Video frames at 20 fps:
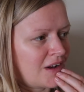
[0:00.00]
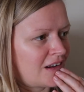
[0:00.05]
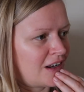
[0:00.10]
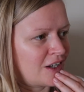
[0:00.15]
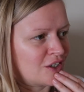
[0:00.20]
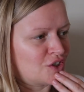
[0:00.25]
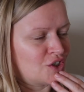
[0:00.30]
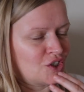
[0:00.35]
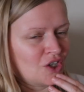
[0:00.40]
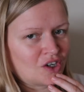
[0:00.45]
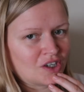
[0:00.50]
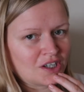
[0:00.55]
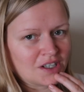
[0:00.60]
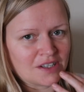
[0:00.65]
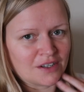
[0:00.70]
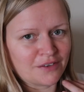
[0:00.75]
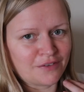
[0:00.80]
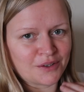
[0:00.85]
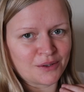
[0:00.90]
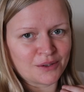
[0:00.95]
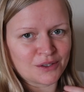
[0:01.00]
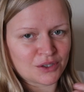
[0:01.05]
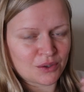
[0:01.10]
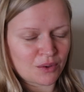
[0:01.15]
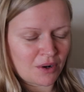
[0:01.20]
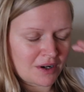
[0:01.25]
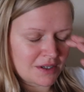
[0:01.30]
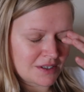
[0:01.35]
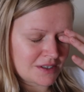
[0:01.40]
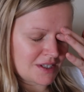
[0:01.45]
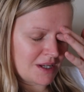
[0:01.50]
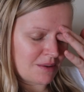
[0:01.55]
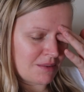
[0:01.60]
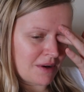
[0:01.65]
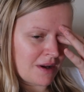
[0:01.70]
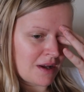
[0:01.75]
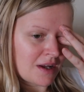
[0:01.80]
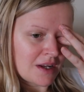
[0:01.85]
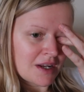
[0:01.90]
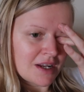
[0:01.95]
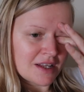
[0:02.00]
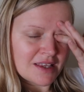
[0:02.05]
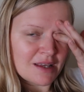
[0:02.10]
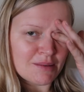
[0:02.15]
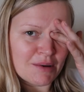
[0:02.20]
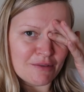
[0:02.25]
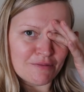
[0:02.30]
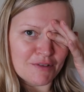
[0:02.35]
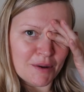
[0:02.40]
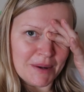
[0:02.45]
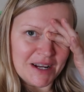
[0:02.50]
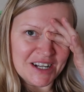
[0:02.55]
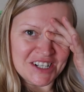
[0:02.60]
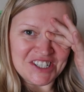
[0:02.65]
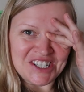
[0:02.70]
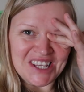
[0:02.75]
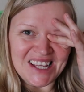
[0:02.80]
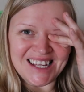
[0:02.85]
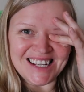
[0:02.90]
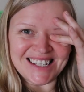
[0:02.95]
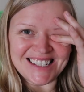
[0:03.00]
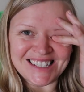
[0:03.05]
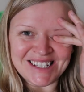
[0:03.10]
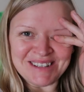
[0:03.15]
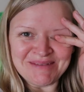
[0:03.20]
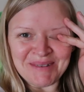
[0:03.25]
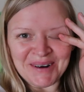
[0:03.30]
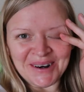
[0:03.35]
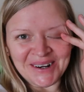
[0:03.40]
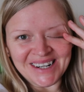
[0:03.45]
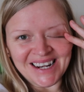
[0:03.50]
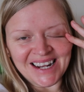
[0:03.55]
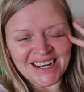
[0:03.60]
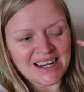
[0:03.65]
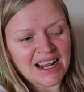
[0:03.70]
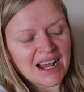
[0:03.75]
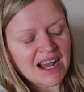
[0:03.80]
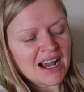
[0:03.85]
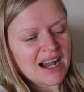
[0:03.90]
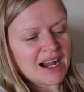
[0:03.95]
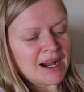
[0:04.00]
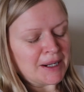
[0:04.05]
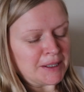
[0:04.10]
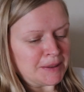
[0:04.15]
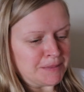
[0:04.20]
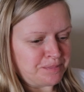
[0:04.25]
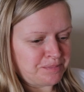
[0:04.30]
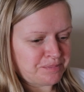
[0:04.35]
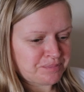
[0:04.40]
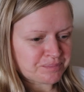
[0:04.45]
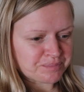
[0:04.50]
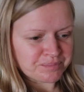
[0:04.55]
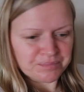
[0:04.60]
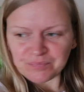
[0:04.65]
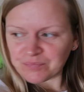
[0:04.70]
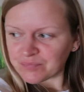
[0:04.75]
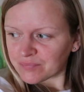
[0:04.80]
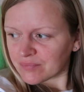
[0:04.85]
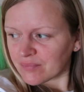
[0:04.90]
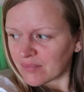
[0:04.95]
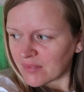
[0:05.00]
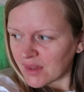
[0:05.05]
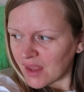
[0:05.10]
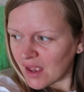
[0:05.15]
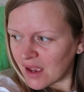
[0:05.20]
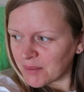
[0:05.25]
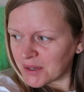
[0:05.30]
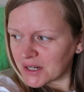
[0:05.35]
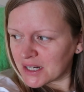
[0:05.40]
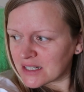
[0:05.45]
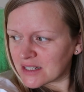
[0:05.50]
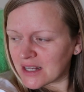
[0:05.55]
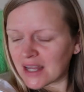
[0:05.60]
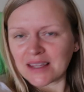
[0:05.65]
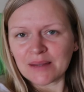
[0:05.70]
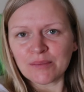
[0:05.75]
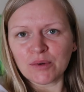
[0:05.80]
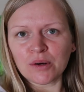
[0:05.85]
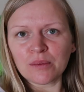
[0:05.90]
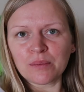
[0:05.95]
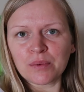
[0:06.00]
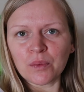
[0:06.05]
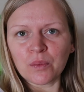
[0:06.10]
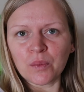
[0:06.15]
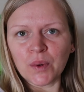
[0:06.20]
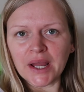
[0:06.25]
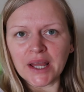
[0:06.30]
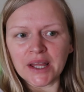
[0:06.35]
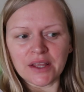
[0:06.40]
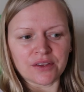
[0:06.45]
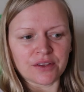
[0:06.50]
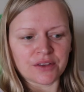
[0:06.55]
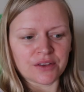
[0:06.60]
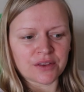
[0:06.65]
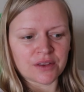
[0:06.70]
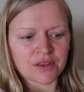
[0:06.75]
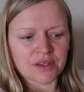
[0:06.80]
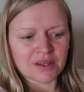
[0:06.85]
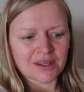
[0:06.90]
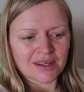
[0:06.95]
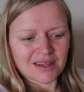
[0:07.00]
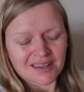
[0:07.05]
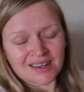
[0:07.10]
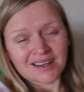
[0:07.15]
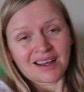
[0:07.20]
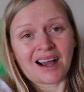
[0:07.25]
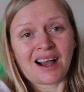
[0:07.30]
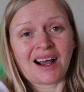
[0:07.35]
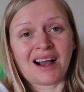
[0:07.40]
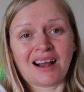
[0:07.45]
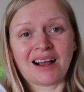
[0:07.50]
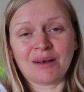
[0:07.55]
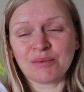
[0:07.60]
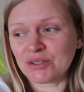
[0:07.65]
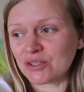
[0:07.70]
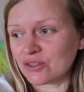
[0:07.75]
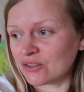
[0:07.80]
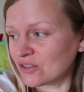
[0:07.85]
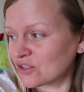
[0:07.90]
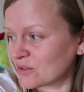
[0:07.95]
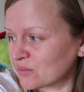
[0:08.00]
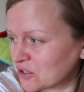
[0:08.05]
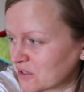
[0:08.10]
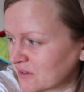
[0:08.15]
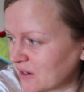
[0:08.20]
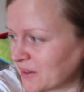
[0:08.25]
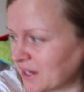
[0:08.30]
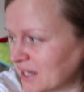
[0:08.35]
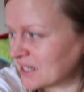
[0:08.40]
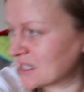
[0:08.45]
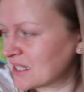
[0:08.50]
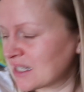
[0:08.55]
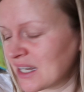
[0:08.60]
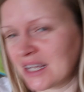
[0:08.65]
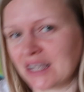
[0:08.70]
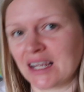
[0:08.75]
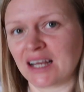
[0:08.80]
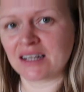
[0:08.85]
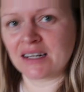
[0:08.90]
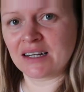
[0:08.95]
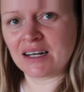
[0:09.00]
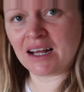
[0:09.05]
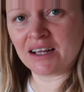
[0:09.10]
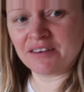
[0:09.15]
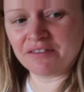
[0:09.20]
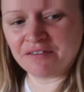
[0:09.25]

a jog and a few squats. They were they were rubbish this morning. Um, I'm gonna set them up with. I was sorting some stuff out yesterday, and I